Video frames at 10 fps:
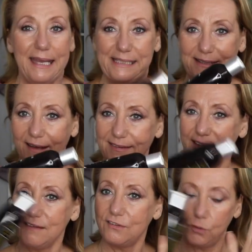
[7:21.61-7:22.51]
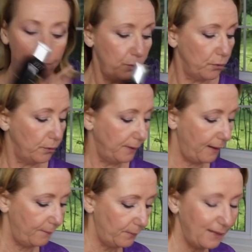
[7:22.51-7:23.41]
It doesn't
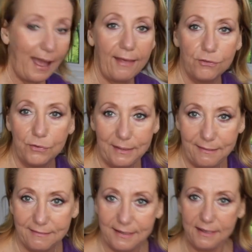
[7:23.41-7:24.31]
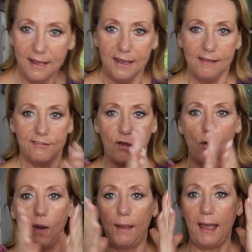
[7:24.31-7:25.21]
super lather easy.
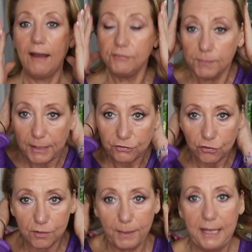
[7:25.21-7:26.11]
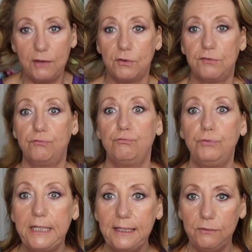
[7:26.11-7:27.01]
So I have to make sure that my hair is
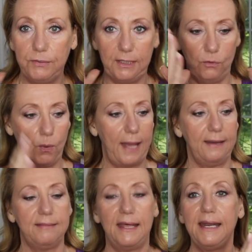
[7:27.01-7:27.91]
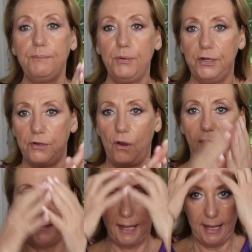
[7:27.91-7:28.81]
really, really wet and then I put it
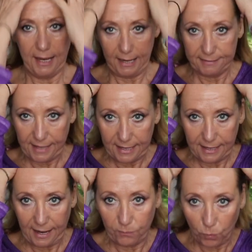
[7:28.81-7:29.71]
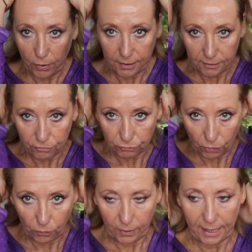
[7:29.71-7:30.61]
on and then I work it
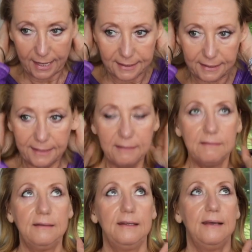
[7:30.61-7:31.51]
through and it